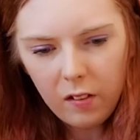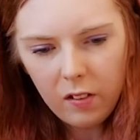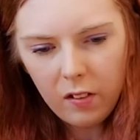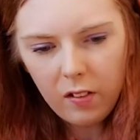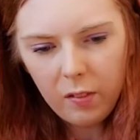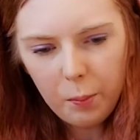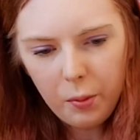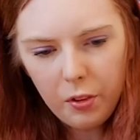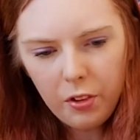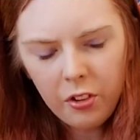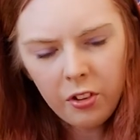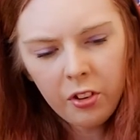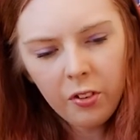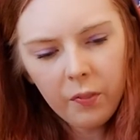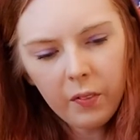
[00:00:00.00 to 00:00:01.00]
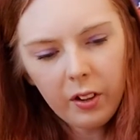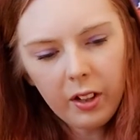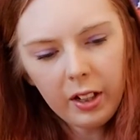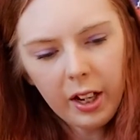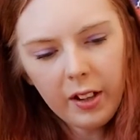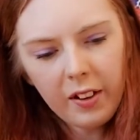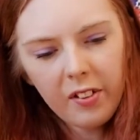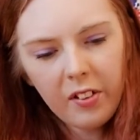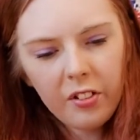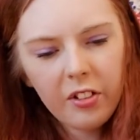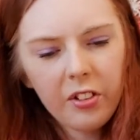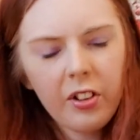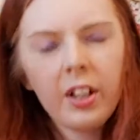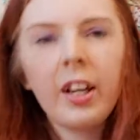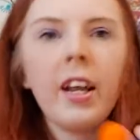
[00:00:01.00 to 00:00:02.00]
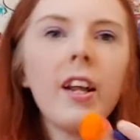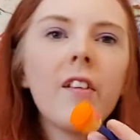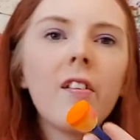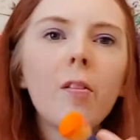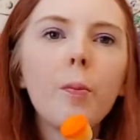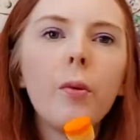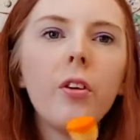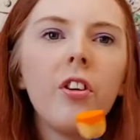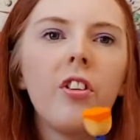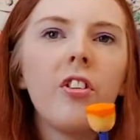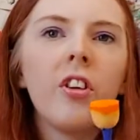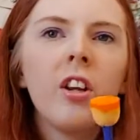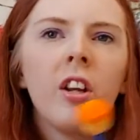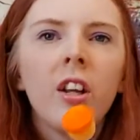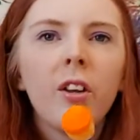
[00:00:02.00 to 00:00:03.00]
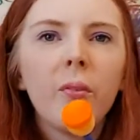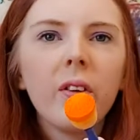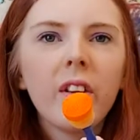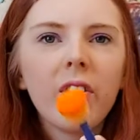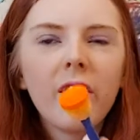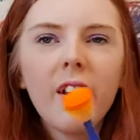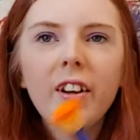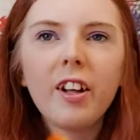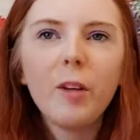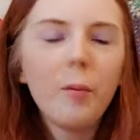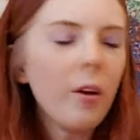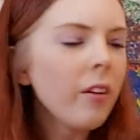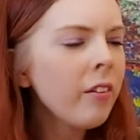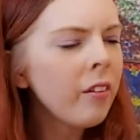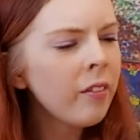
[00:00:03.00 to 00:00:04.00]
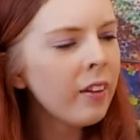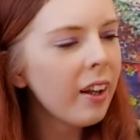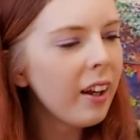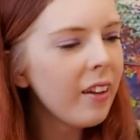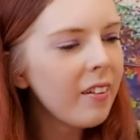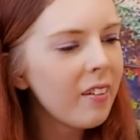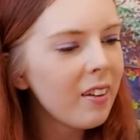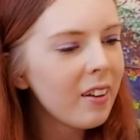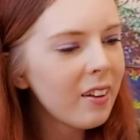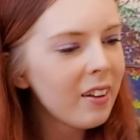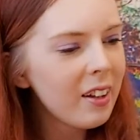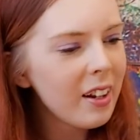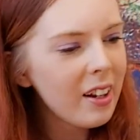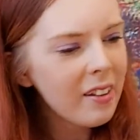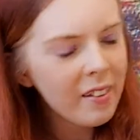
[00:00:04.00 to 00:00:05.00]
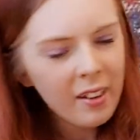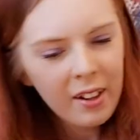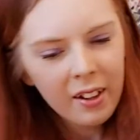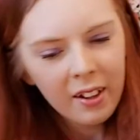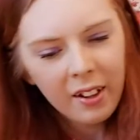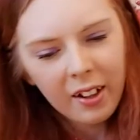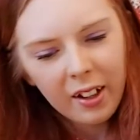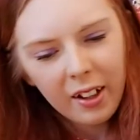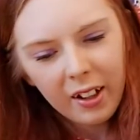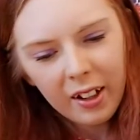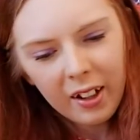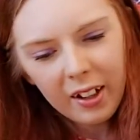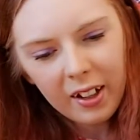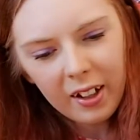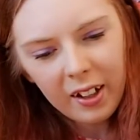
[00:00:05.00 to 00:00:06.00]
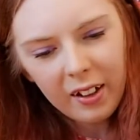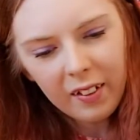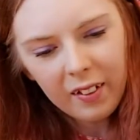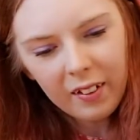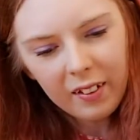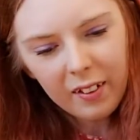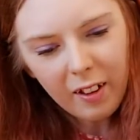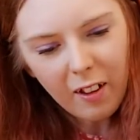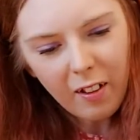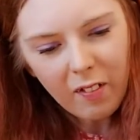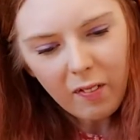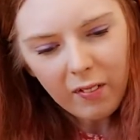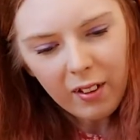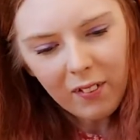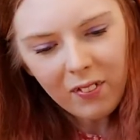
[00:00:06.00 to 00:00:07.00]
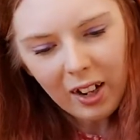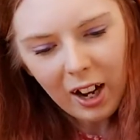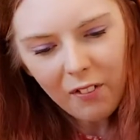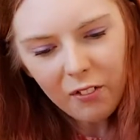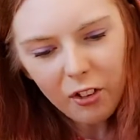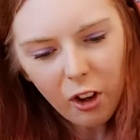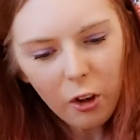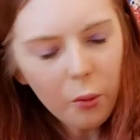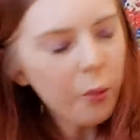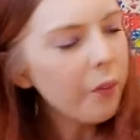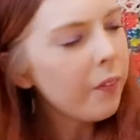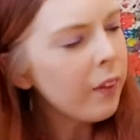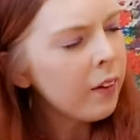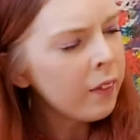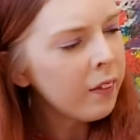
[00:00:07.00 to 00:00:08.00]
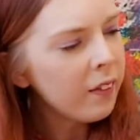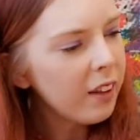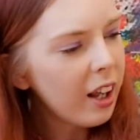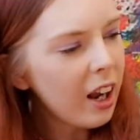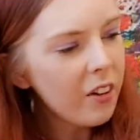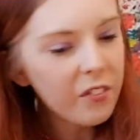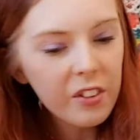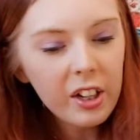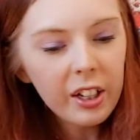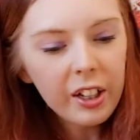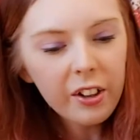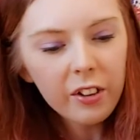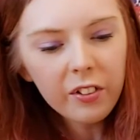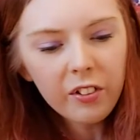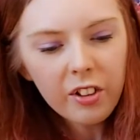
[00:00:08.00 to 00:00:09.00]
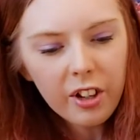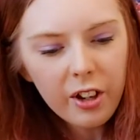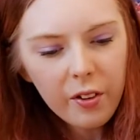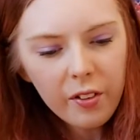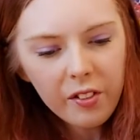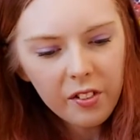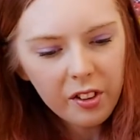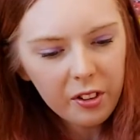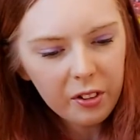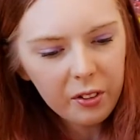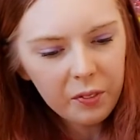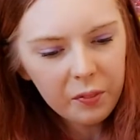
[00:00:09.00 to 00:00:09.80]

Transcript: the sponge, and again this is just a kid's sponge with a circle bottom, nice and easy. And if you haven't got one, then they are really good to use, so